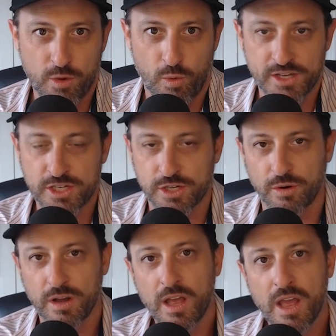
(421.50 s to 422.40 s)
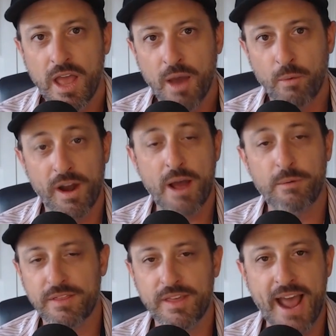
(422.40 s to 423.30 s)
want to. And what I
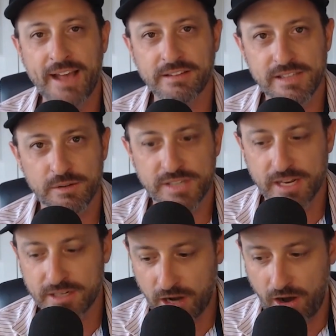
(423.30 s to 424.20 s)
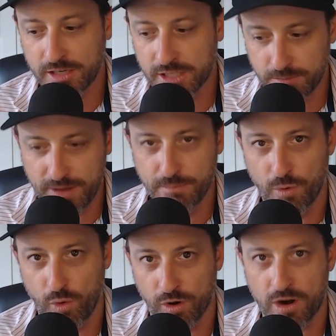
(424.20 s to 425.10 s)
would then ask is, I would say, talk to me
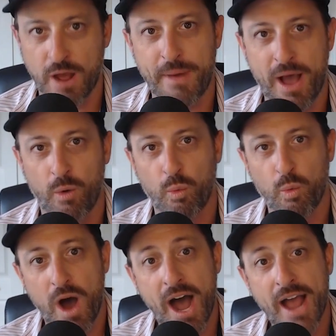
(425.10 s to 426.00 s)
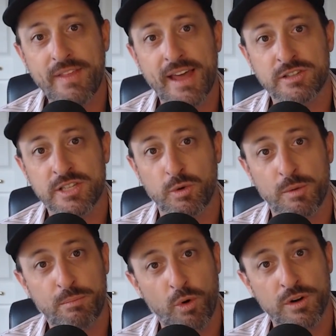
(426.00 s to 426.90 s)
more about why that is so
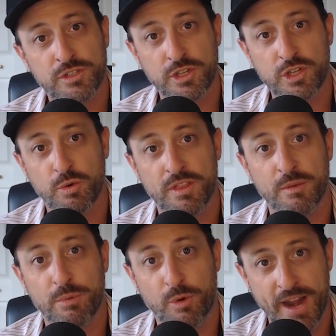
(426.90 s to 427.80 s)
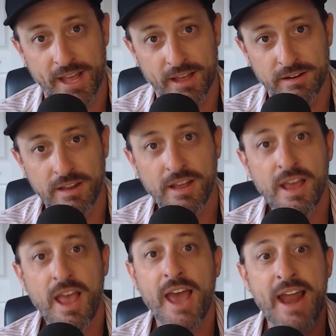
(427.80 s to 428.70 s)
important to you and the brand,
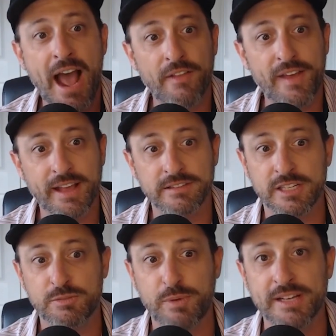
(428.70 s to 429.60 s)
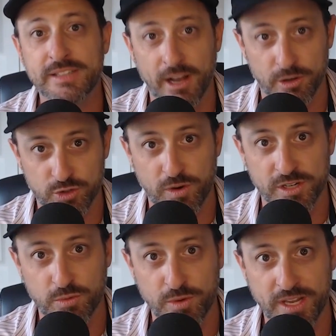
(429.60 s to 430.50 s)
and how that gets expressed elsewhere,
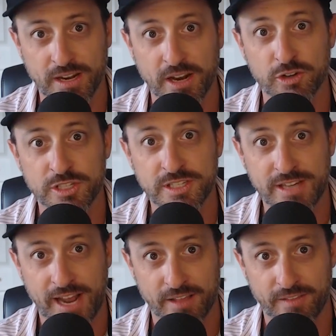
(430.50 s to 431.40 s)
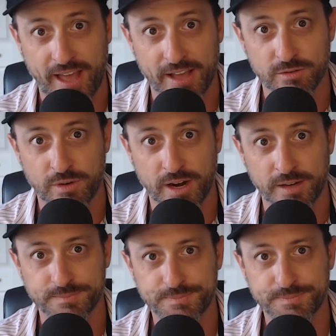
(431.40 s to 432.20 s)
so we can understand that, right?